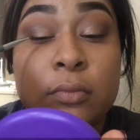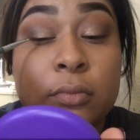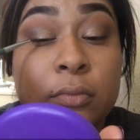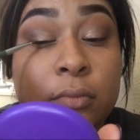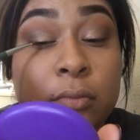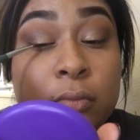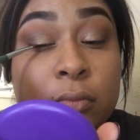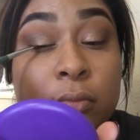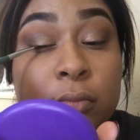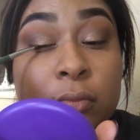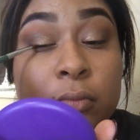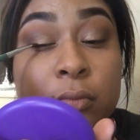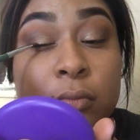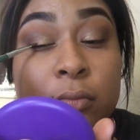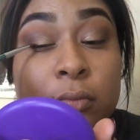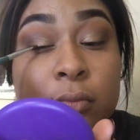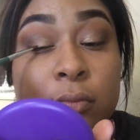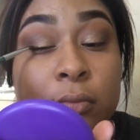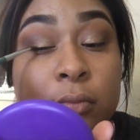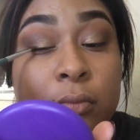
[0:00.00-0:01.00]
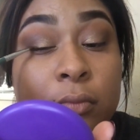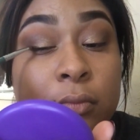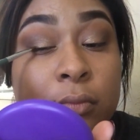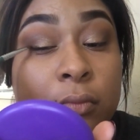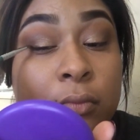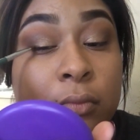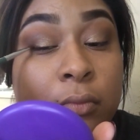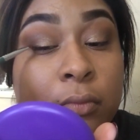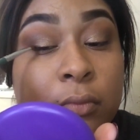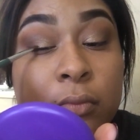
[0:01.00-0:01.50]
to my upper lash
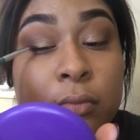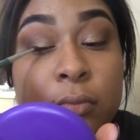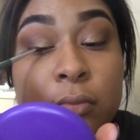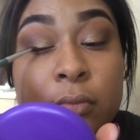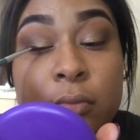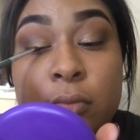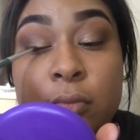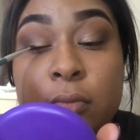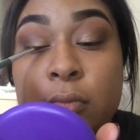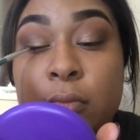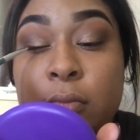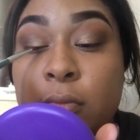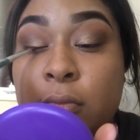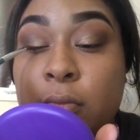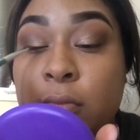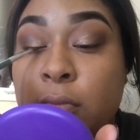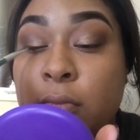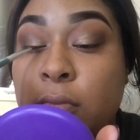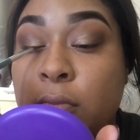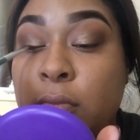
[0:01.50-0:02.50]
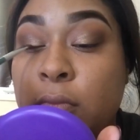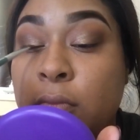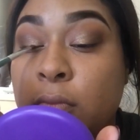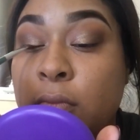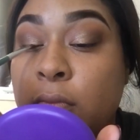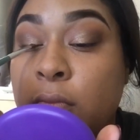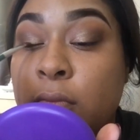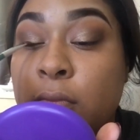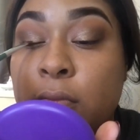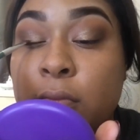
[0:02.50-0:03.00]
line, and I'm going as
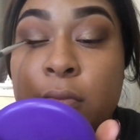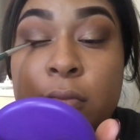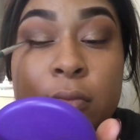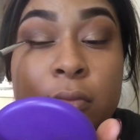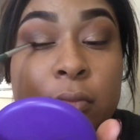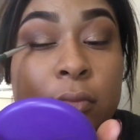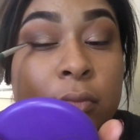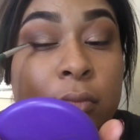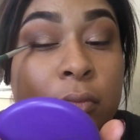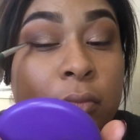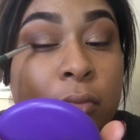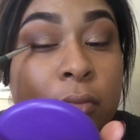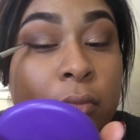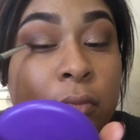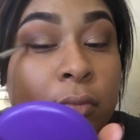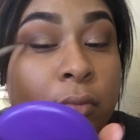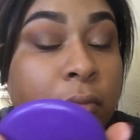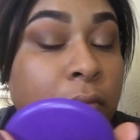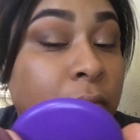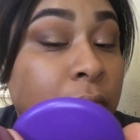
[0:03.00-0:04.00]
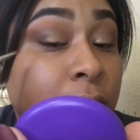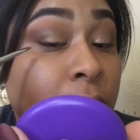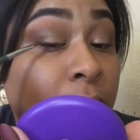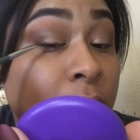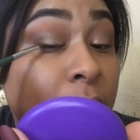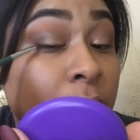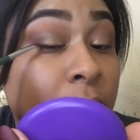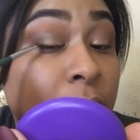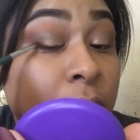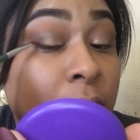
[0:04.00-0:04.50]
close as possible to create a
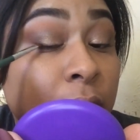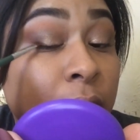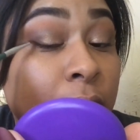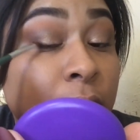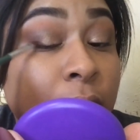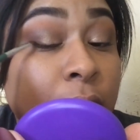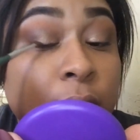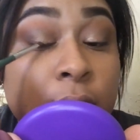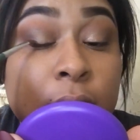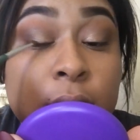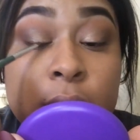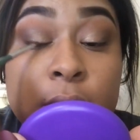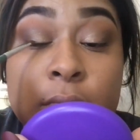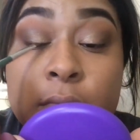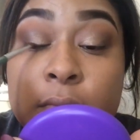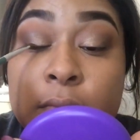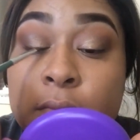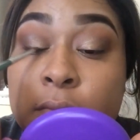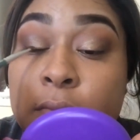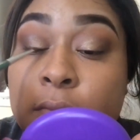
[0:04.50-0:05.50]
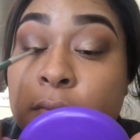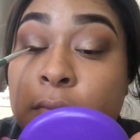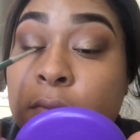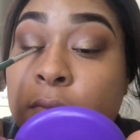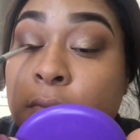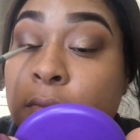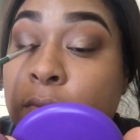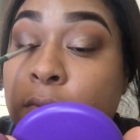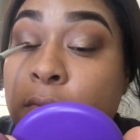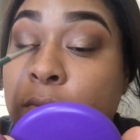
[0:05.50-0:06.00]
more full effect, but you really
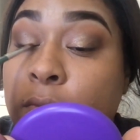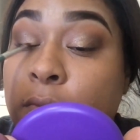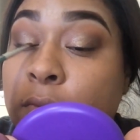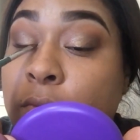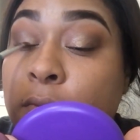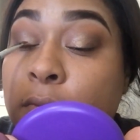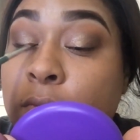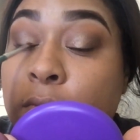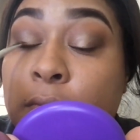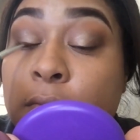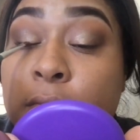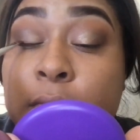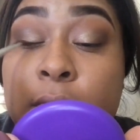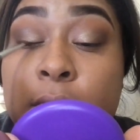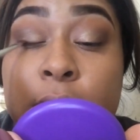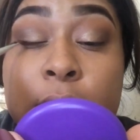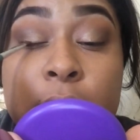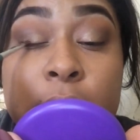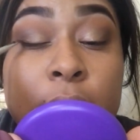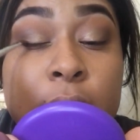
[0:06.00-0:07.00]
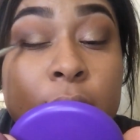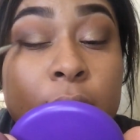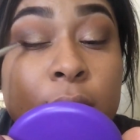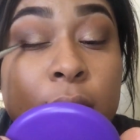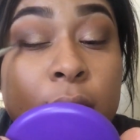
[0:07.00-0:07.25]
don't have to do this. I'm just doing this